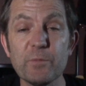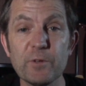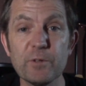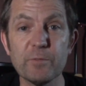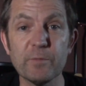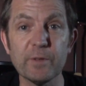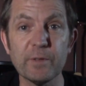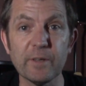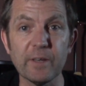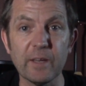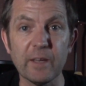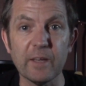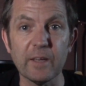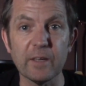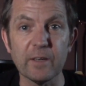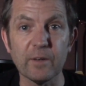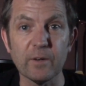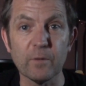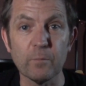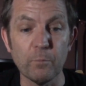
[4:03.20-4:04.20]
movement
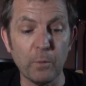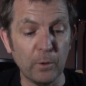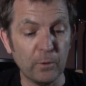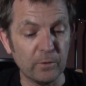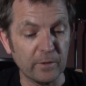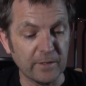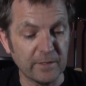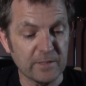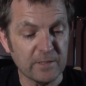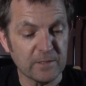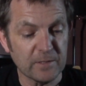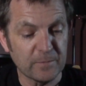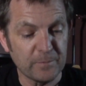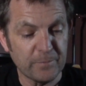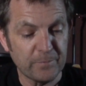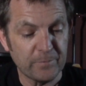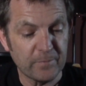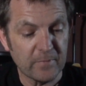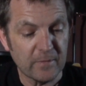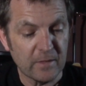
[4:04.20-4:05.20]
in Poland,
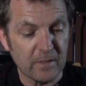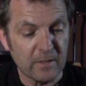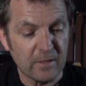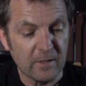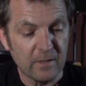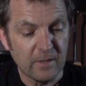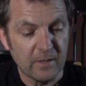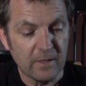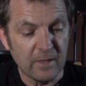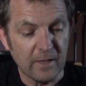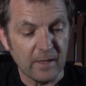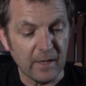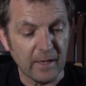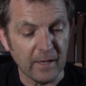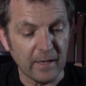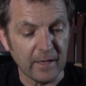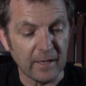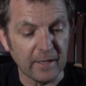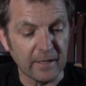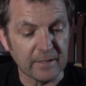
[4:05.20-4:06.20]

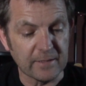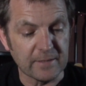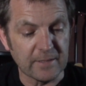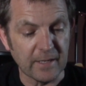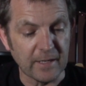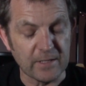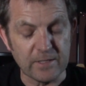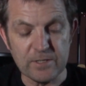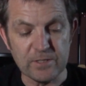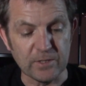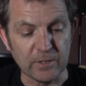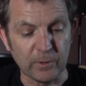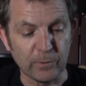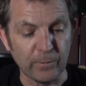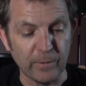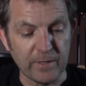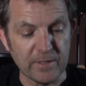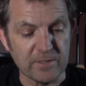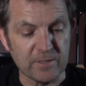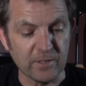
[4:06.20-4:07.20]
and uh, just a
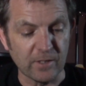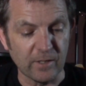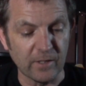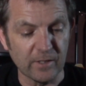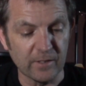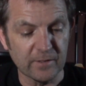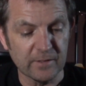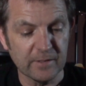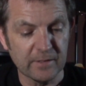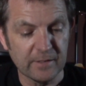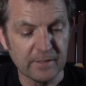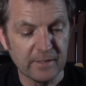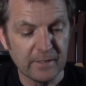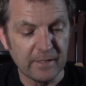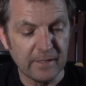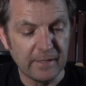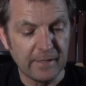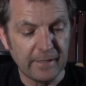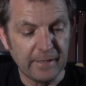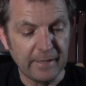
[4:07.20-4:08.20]
great song.
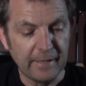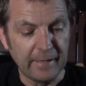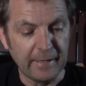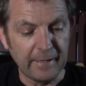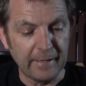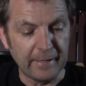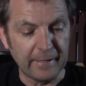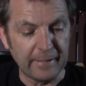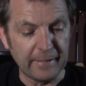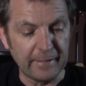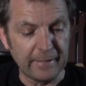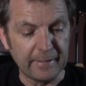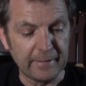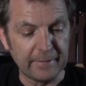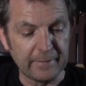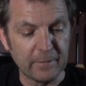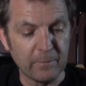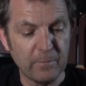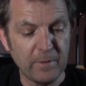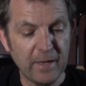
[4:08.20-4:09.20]

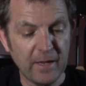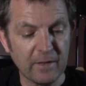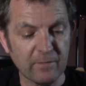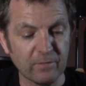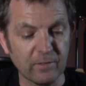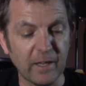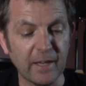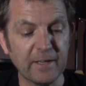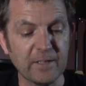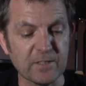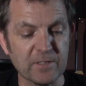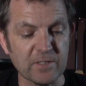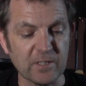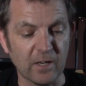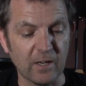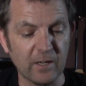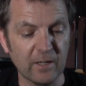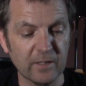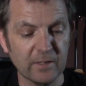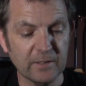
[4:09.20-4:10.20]
Uh, then we have like a
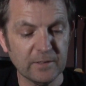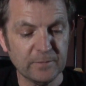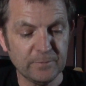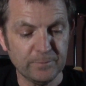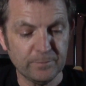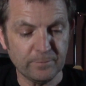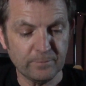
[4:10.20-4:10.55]
song,